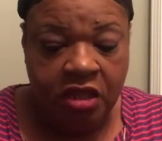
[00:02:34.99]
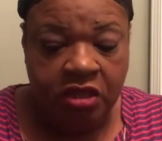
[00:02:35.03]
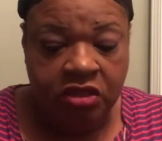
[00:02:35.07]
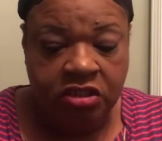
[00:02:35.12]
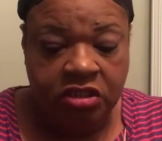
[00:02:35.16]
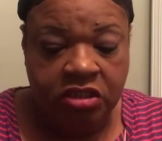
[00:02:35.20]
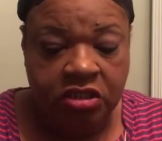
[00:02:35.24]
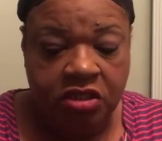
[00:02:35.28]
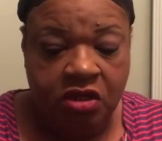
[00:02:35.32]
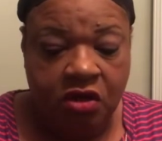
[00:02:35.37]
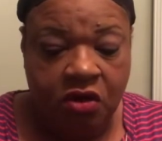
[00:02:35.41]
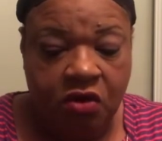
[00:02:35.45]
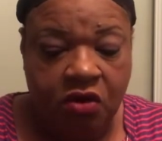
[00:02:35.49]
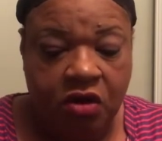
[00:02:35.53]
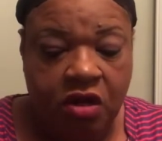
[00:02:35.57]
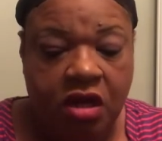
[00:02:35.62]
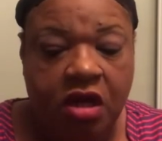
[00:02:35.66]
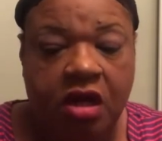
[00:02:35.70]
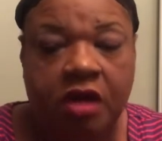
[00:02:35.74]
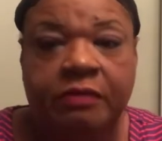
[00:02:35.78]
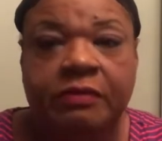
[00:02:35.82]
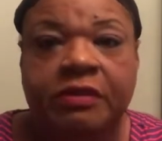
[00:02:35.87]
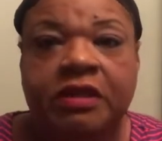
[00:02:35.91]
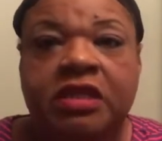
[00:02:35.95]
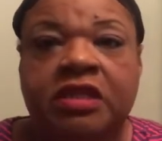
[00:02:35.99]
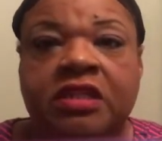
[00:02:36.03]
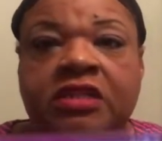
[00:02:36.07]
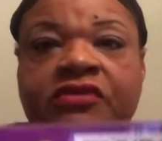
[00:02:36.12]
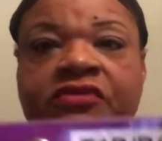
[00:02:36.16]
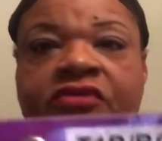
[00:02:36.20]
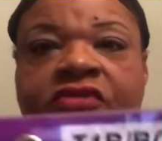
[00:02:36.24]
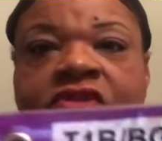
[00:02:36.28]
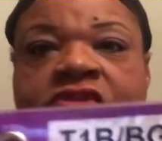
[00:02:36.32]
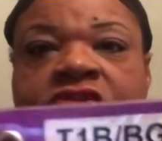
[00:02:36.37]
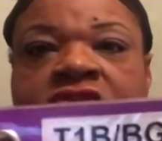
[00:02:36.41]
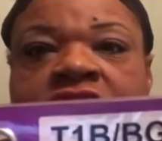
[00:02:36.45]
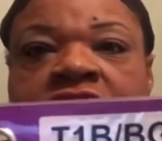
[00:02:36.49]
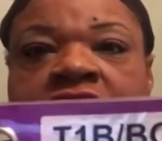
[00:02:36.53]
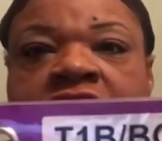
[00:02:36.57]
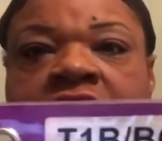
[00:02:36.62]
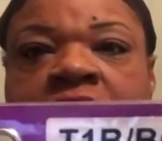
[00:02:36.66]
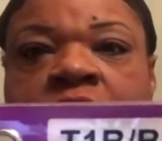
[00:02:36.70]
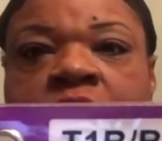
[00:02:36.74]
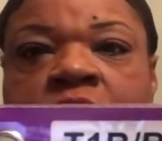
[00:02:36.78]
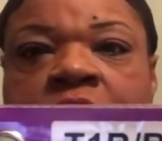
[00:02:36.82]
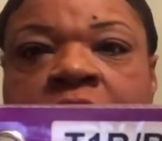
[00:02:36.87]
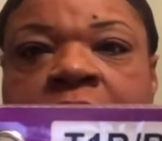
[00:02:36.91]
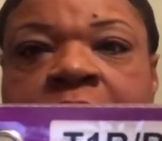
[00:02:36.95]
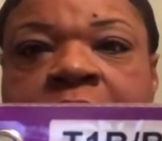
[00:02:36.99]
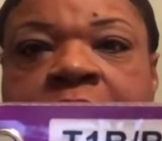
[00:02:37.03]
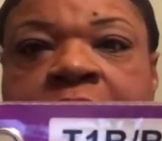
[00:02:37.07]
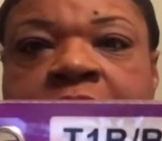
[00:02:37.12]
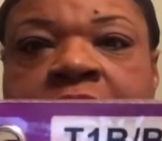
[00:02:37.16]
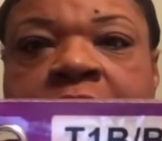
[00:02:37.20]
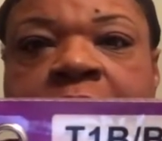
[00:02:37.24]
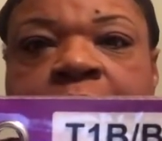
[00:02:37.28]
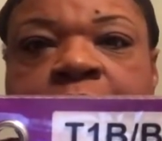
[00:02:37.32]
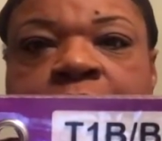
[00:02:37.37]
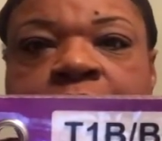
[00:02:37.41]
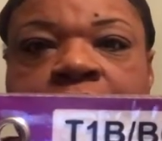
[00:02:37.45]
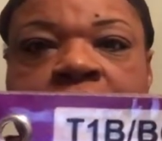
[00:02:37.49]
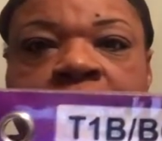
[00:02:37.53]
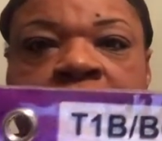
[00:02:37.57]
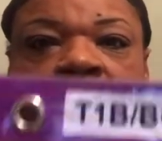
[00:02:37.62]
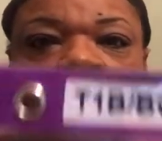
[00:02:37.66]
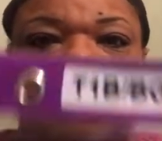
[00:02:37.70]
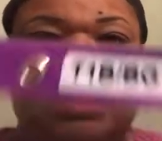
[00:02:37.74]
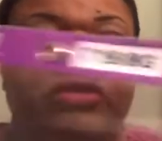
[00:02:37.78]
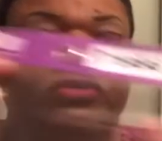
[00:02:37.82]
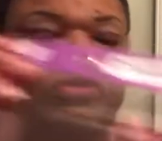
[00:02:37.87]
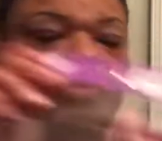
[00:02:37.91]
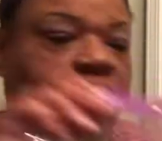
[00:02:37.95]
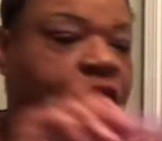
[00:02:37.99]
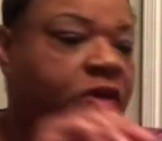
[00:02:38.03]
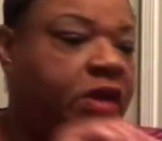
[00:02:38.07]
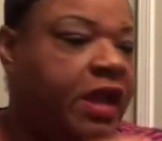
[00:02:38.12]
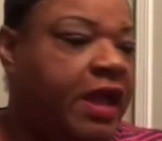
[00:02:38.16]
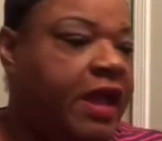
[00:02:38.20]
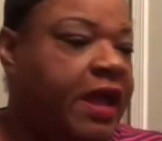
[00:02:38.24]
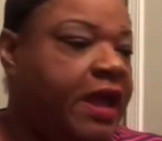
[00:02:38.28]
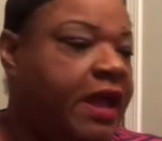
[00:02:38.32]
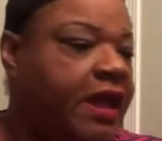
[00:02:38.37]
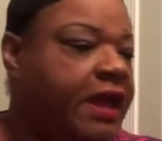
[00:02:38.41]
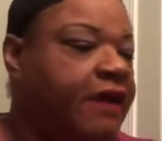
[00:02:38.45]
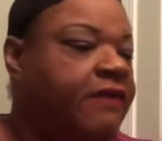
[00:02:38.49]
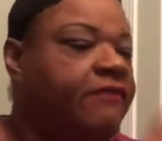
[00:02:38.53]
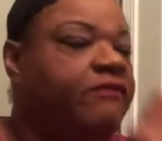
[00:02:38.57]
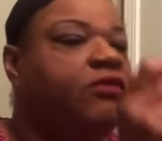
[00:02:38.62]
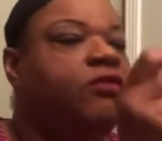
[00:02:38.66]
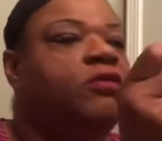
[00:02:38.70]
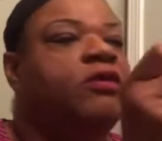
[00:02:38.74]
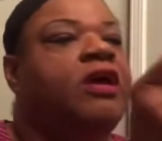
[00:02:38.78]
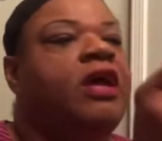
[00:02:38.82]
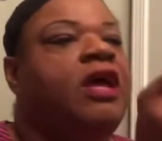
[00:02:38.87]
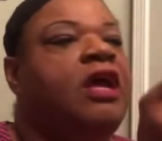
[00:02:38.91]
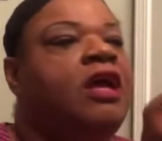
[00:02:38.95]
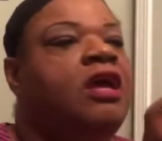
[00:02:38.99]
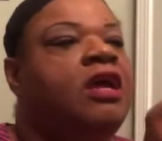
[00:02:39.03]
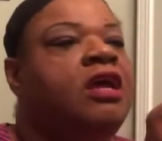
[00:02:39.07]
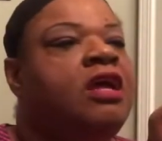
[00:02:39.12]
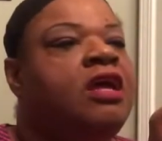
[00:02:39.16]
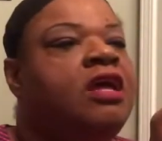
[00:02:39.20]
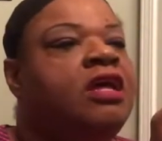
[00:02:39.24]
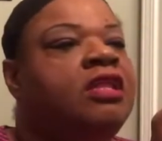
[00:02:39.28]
So it is the T1B Burgundy is what I have, okay?